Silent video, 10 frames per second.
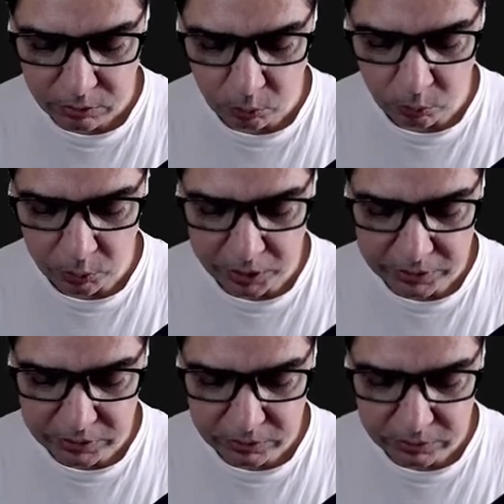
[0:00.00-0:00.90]
weight
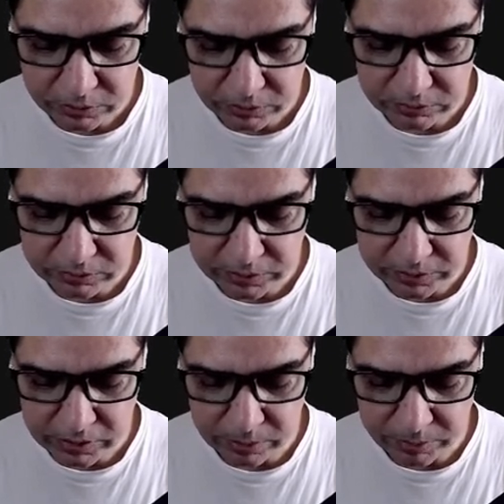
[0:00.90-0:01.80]
is the
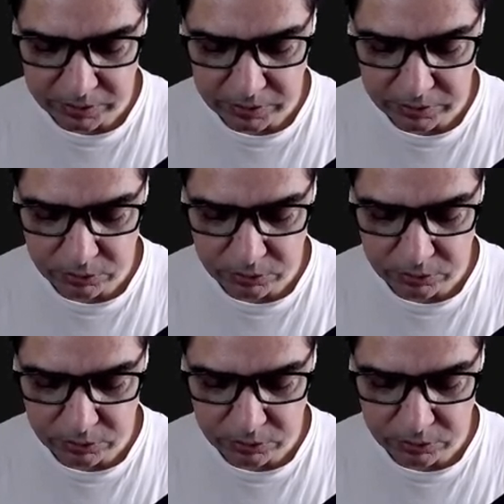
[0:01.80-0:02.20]
recommended